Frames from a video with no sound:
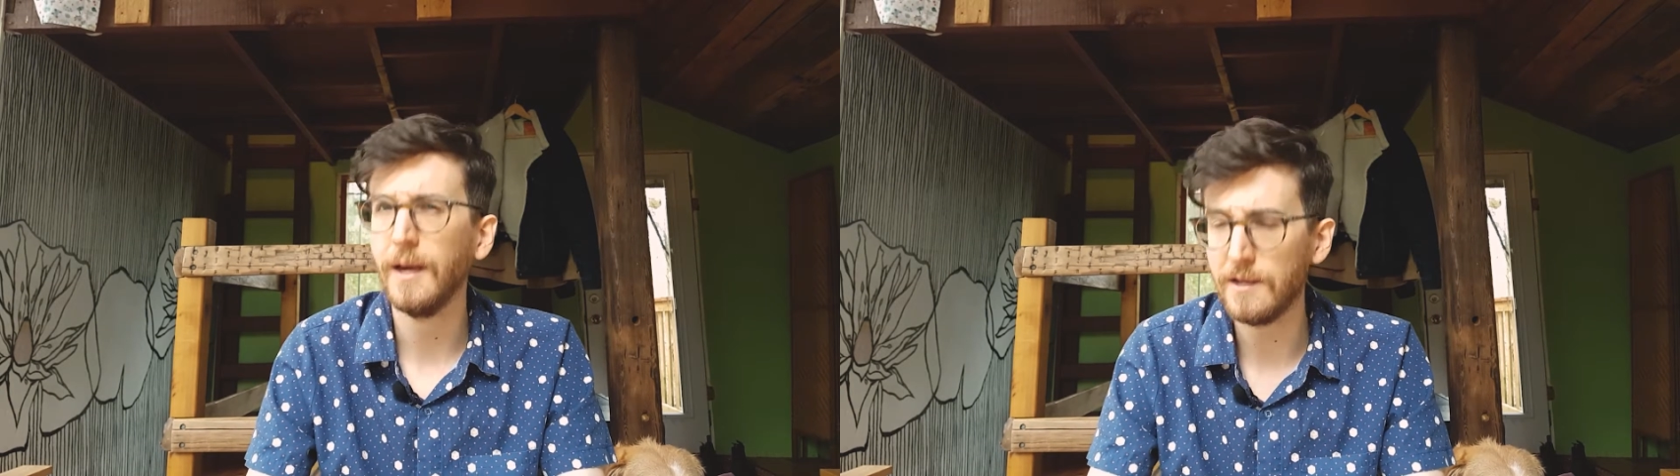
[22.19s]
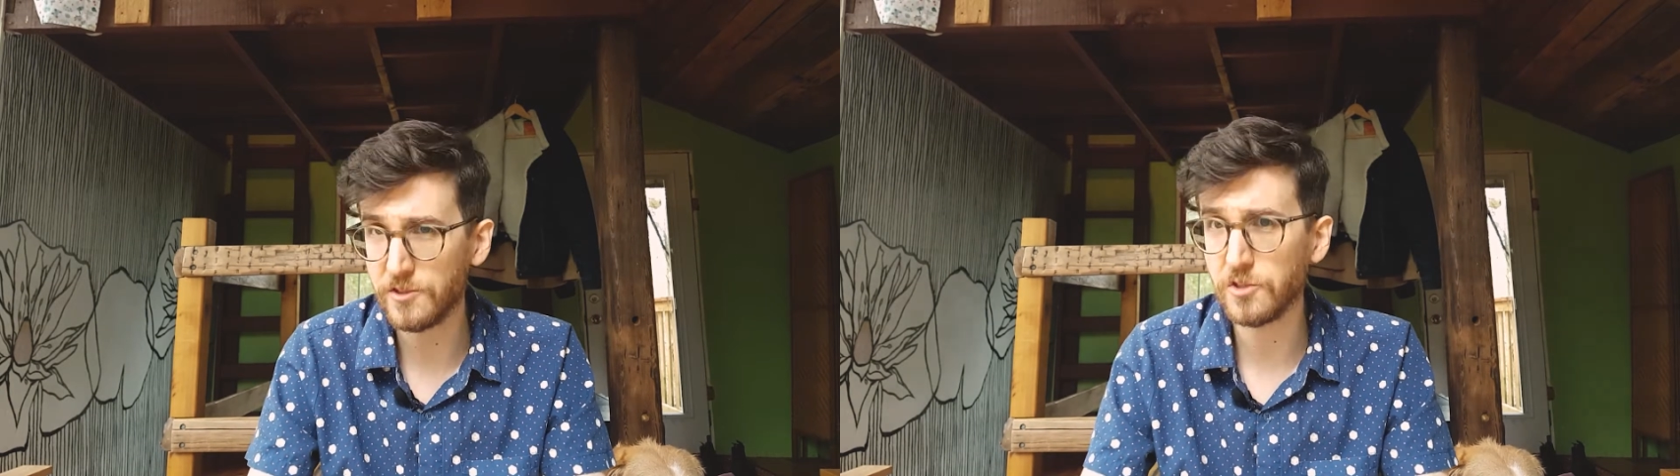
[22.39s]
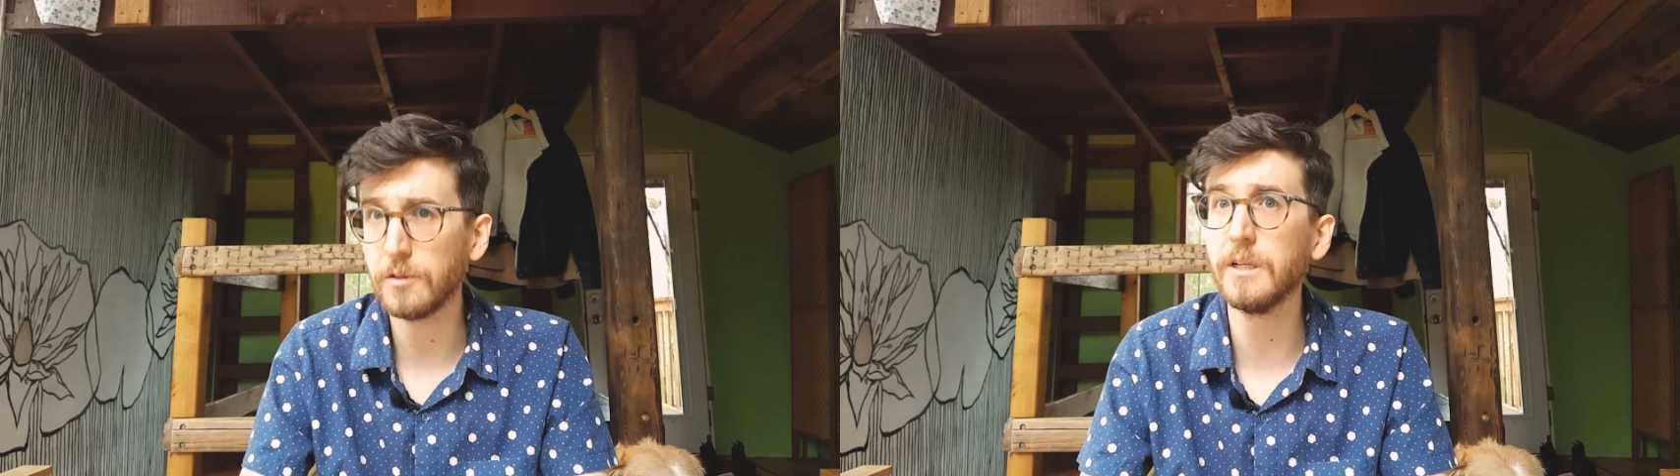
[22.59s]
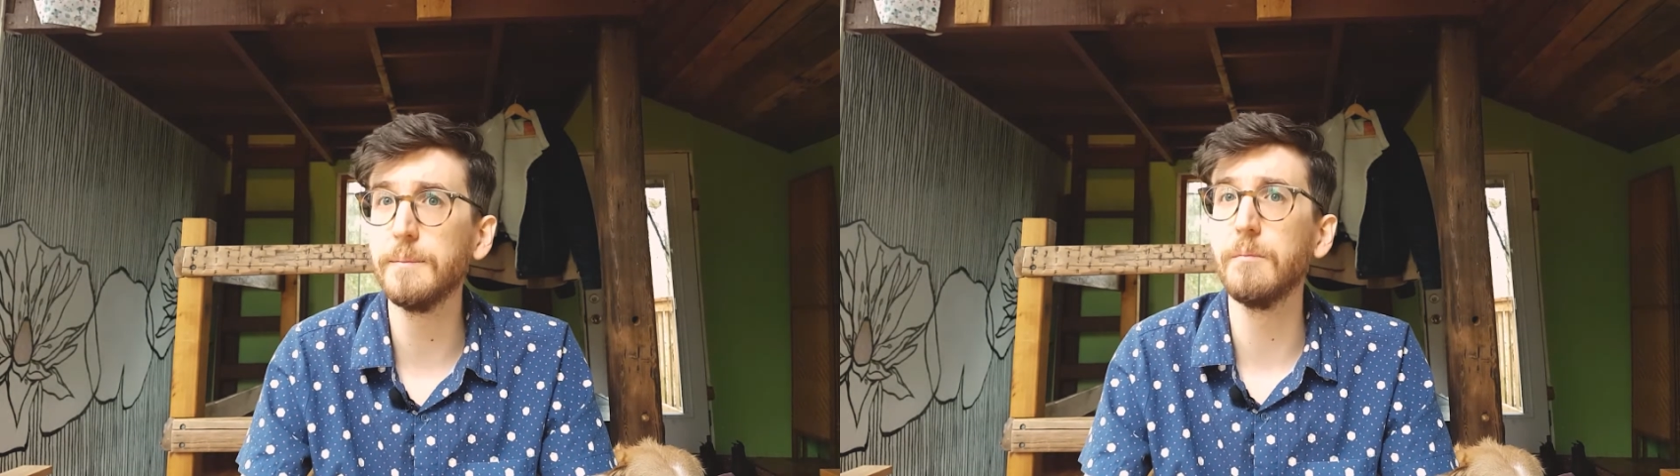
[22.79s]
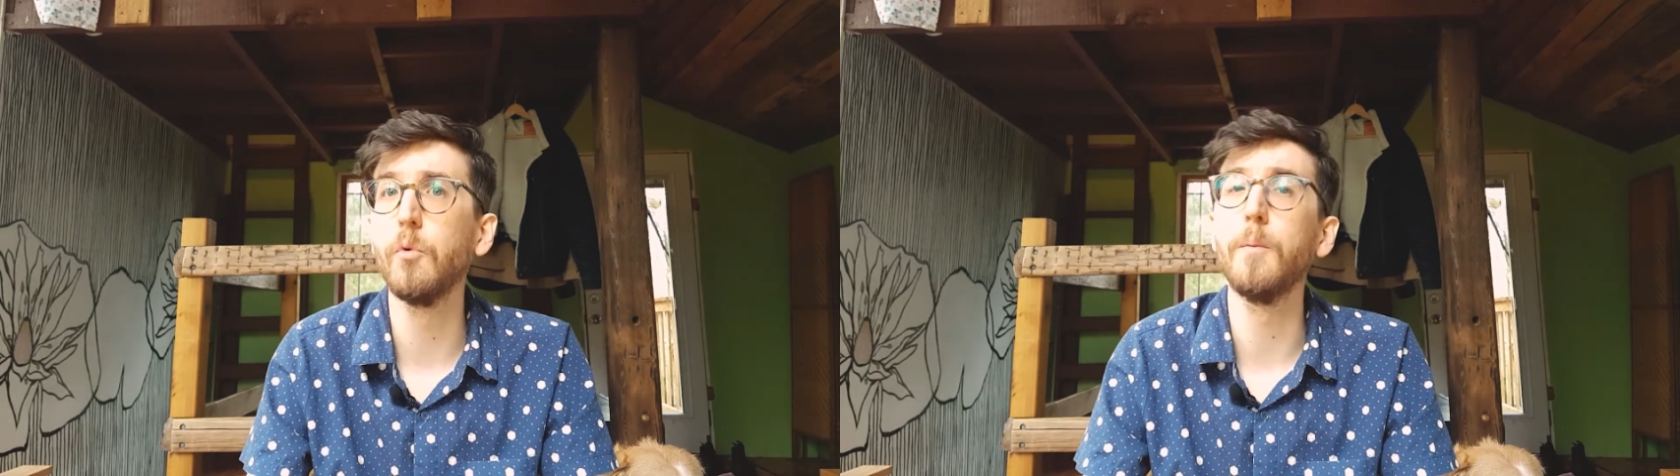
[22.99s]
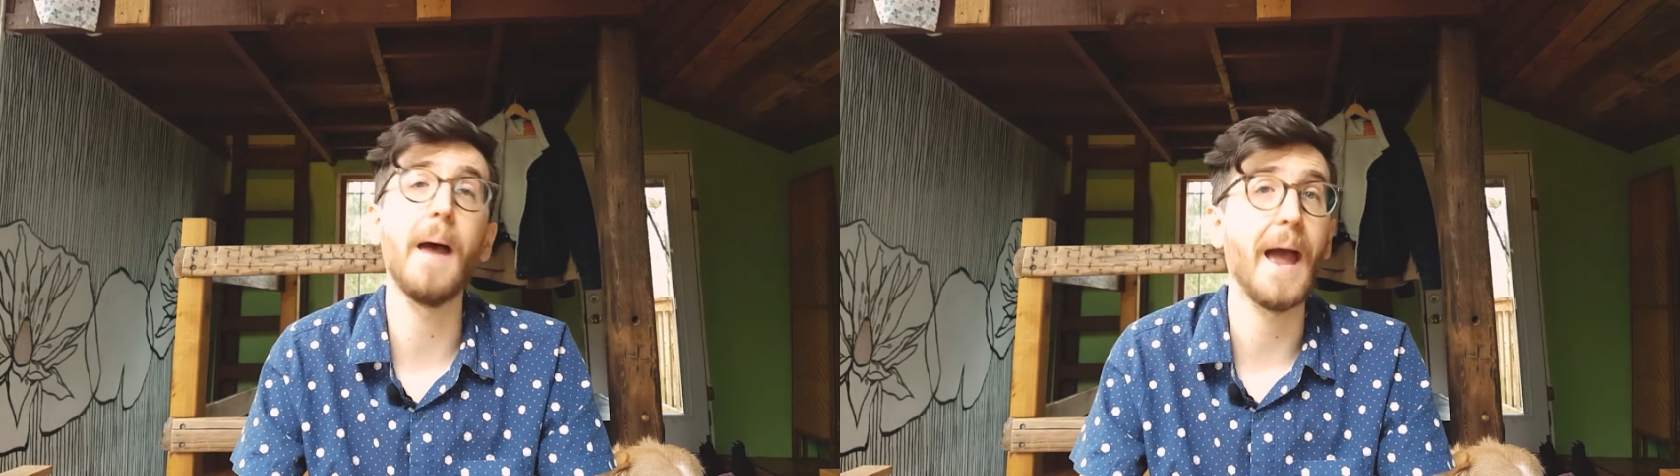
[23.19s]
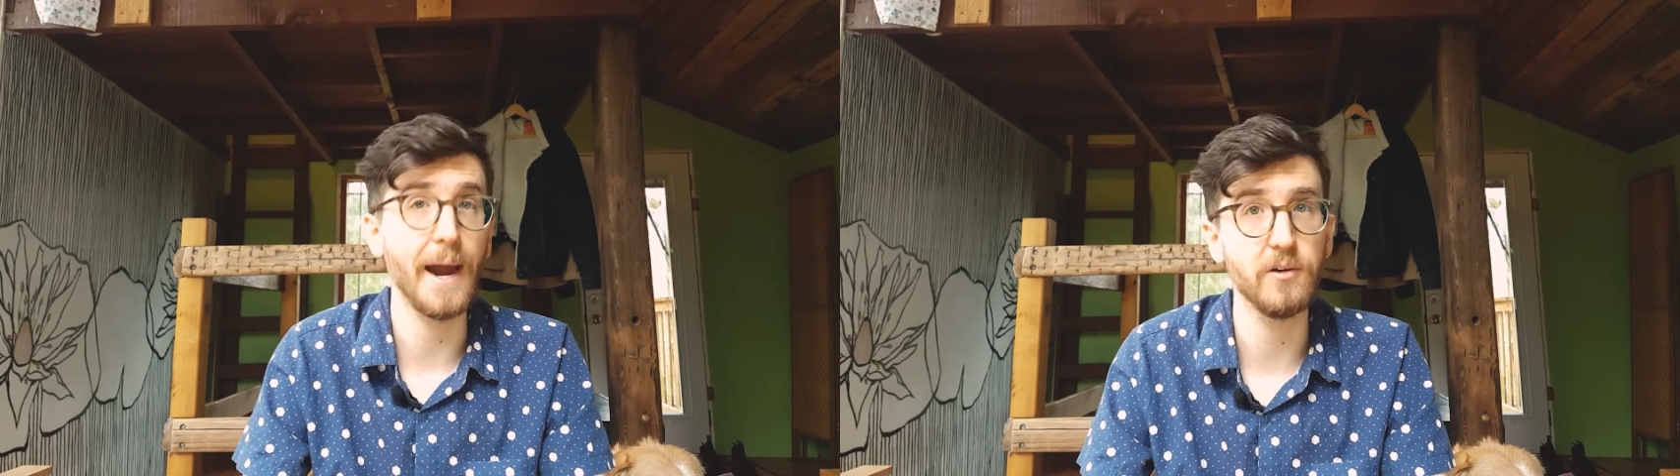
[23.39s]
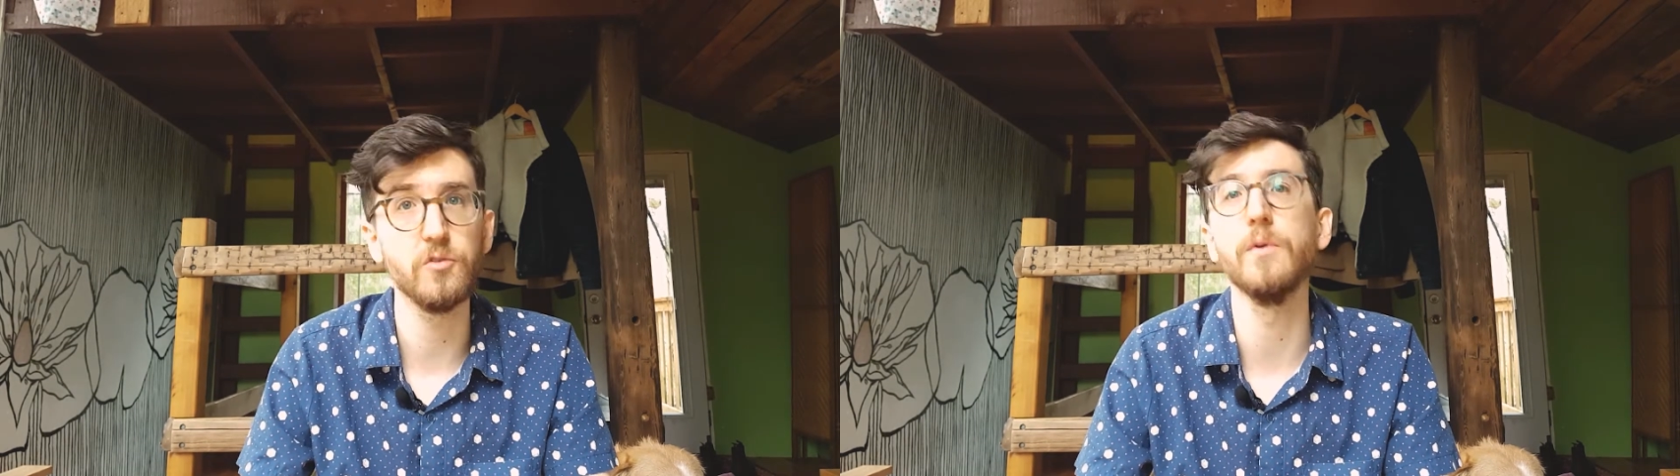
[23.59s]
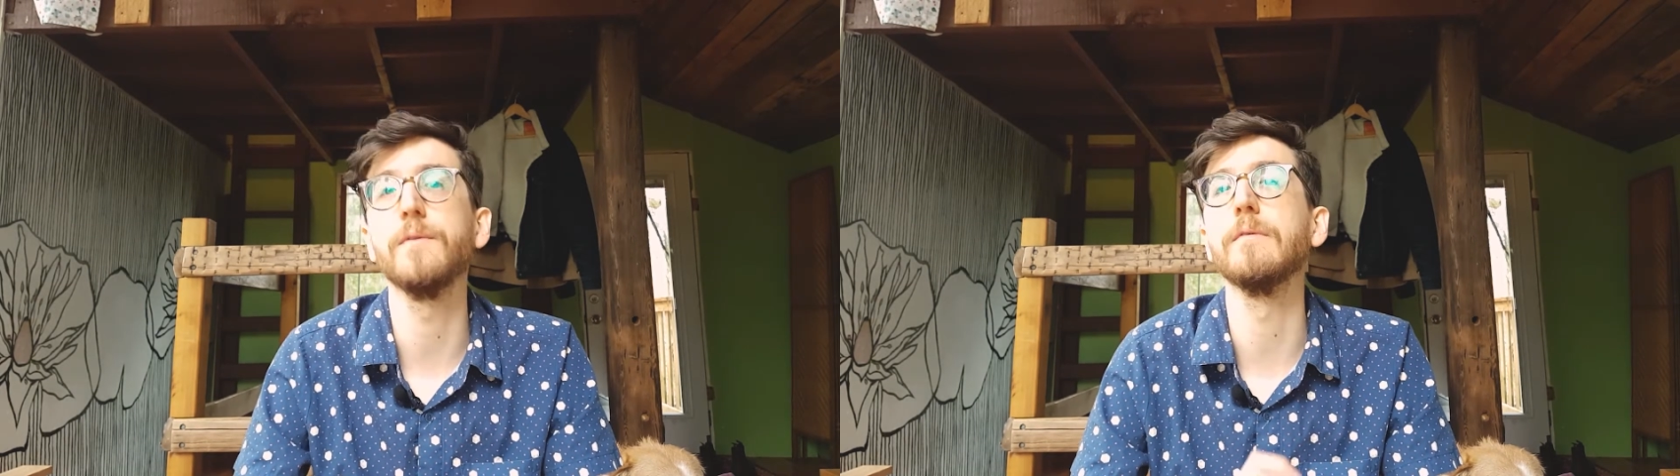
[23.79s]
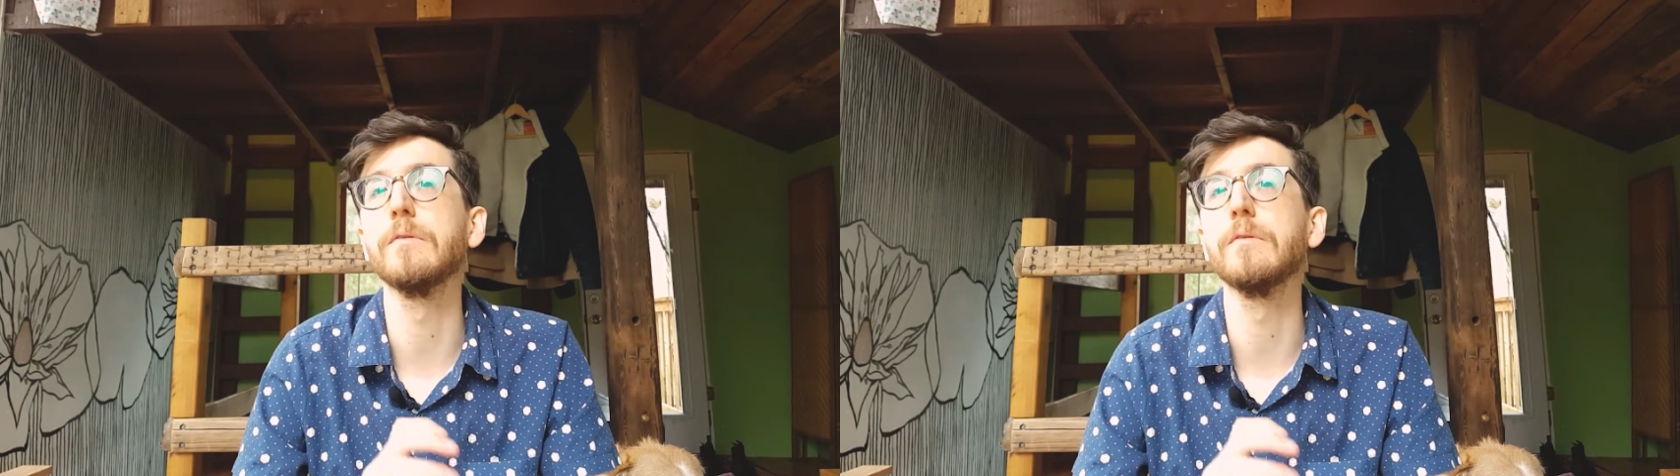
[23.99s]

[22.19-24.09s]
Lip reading: is just a little bit more packed with